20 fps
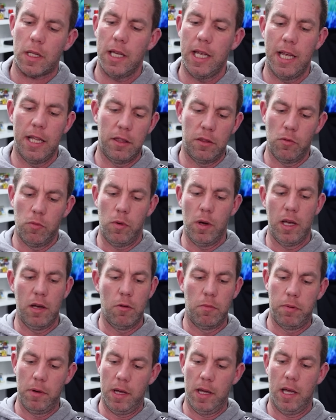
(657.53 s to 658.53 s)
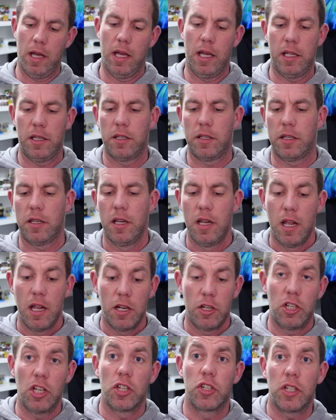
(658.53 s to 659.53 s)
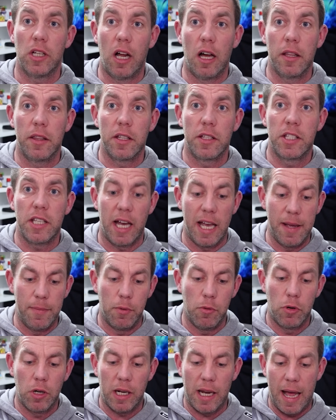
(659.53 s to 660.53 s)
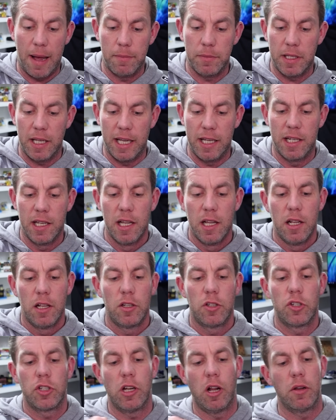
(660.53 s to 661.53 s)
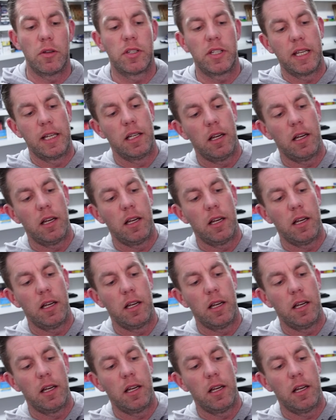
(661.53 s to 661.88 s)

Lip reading: in the wheelbase, just like the table clamp did, slots in